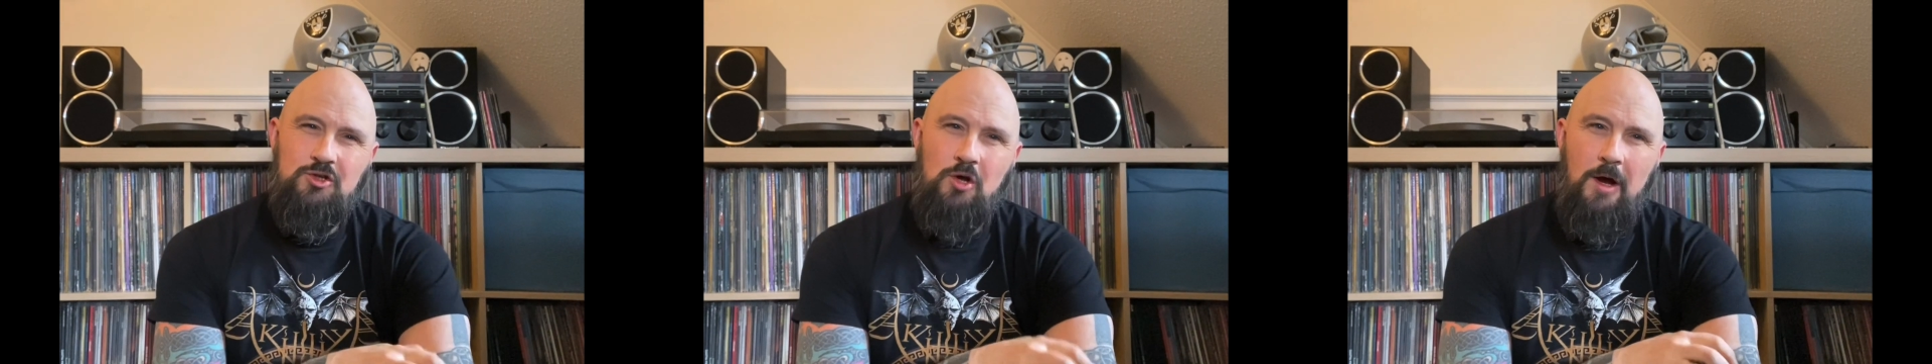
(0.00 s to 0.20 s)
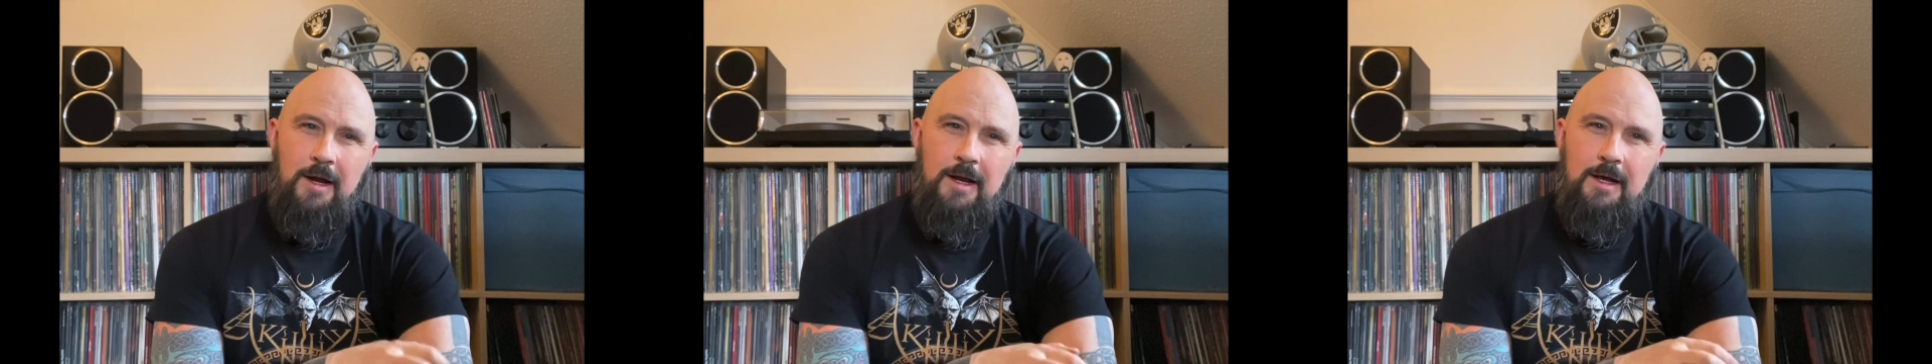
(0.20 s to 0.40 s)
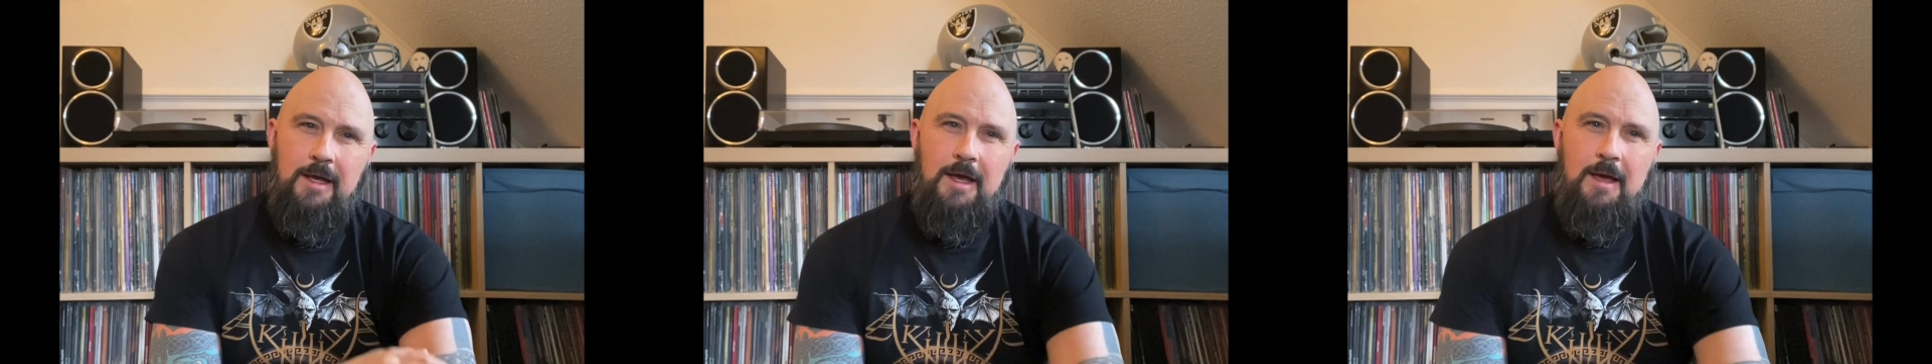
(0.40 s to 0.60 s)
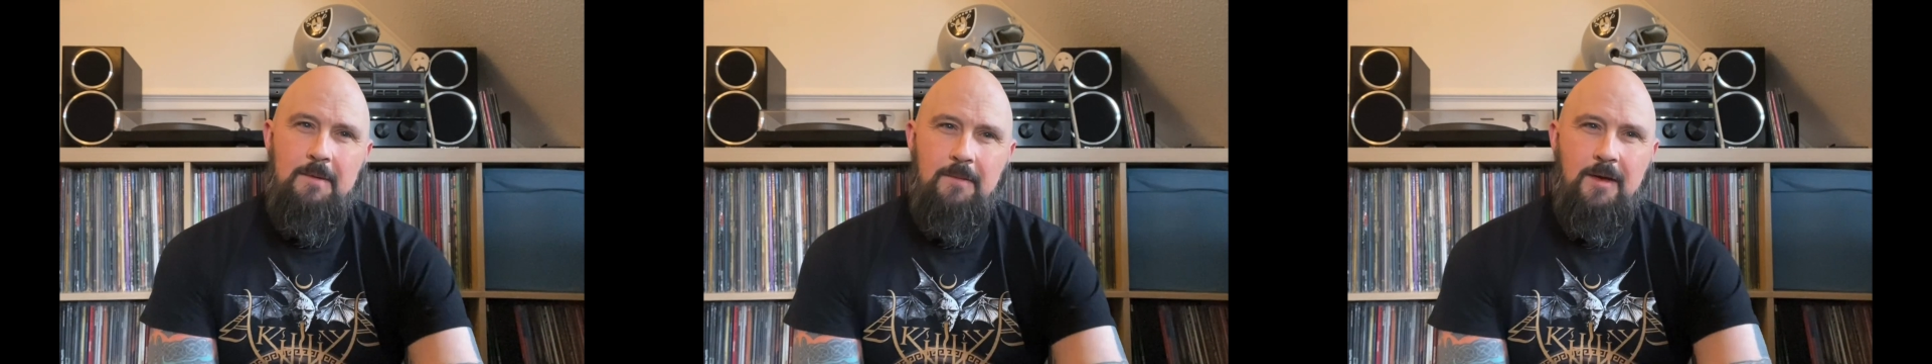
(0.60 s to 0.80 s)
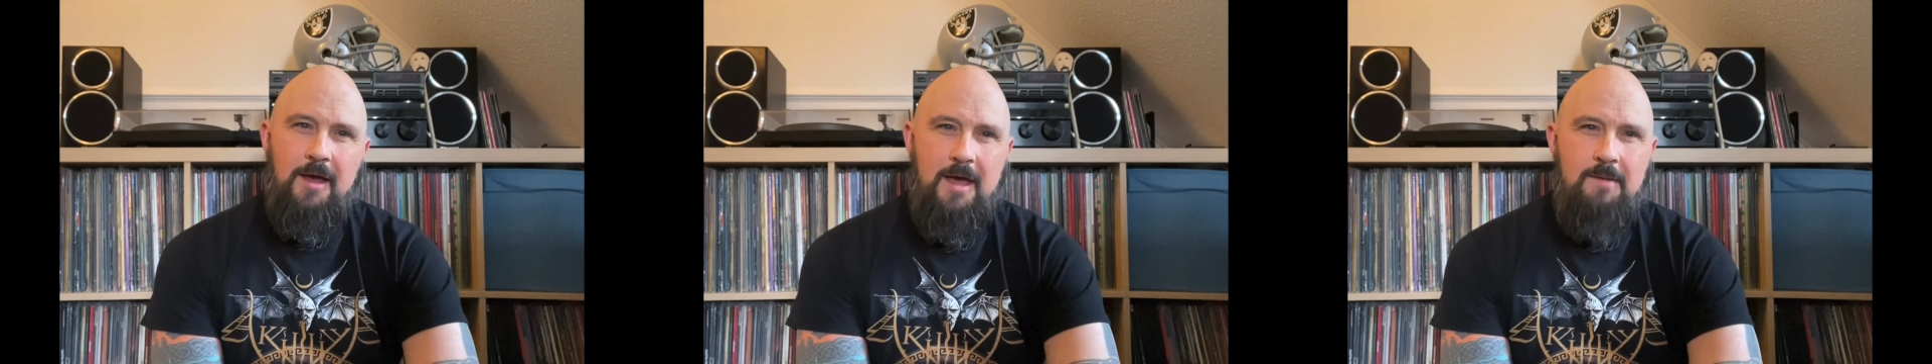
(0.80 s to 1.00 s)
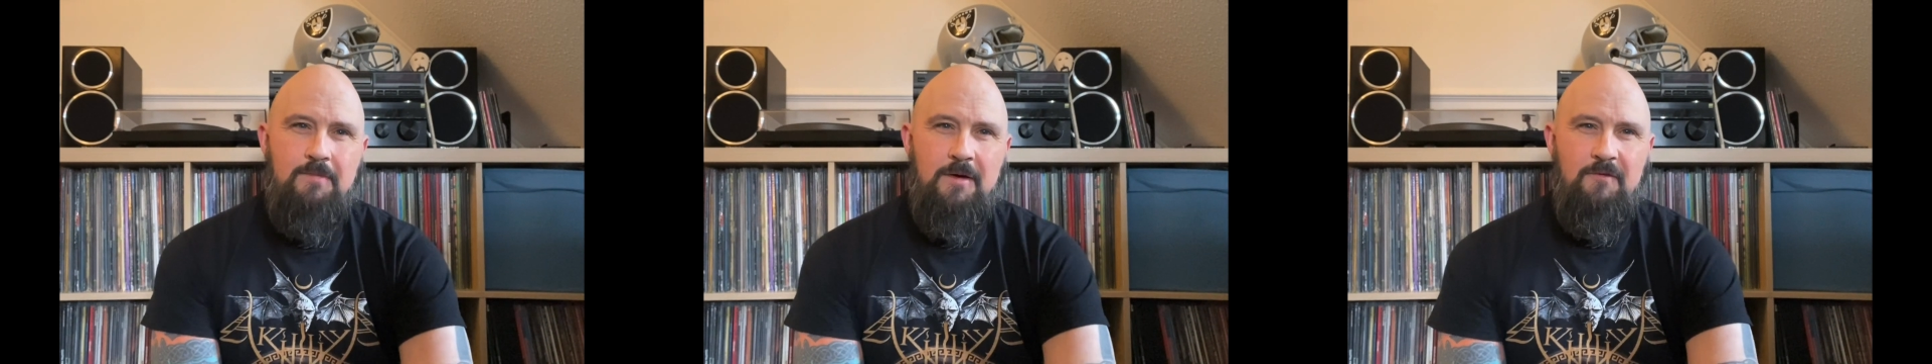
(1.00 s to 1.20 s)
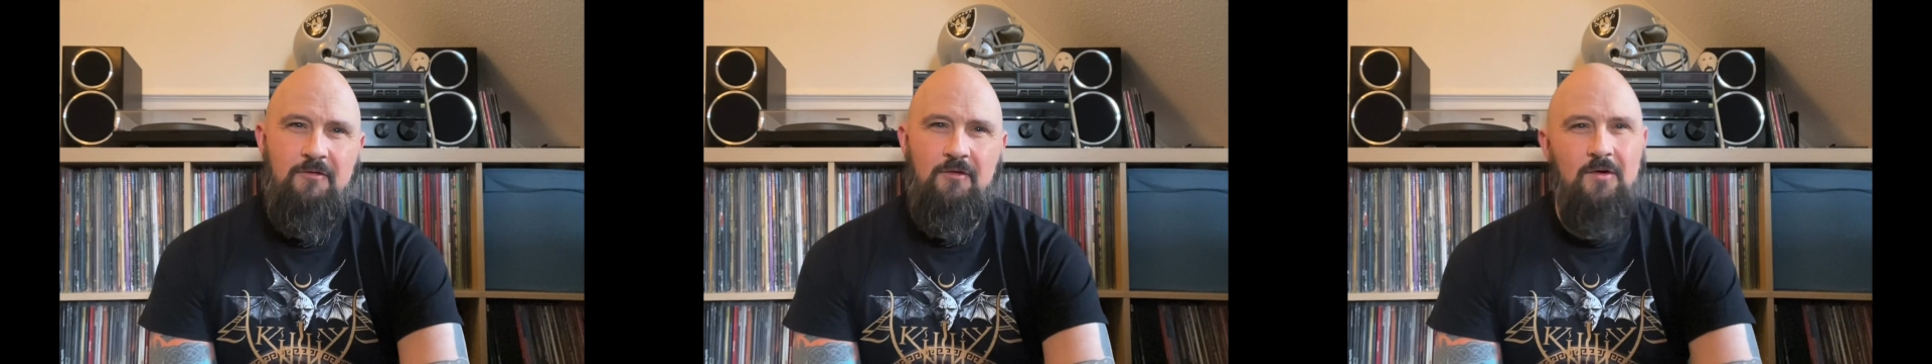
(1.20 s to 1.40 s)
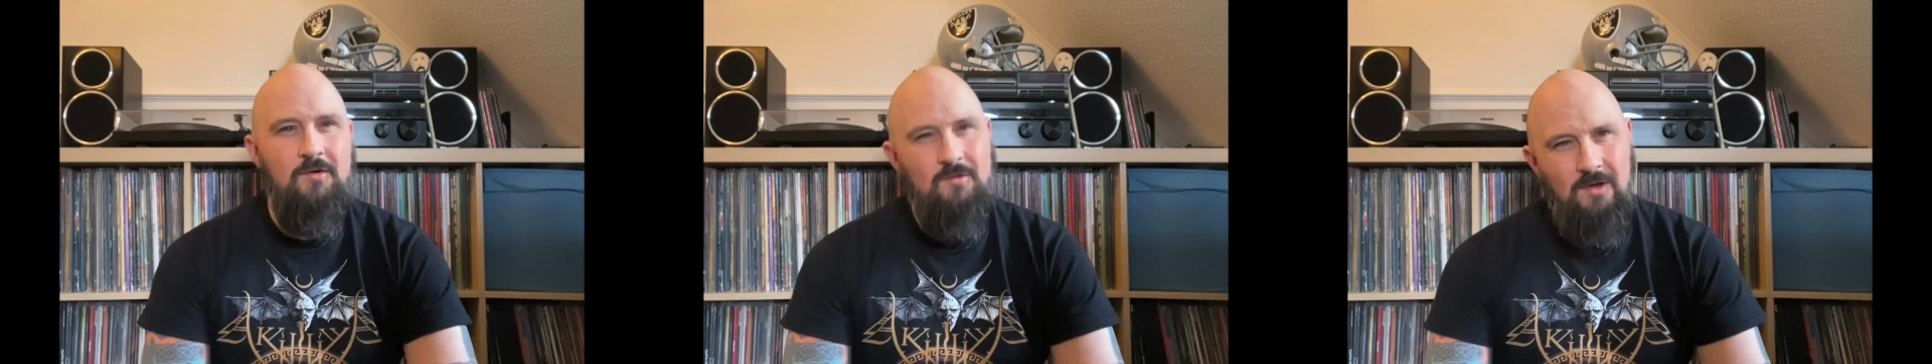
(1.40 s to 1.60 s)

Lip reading: trying to keep it through,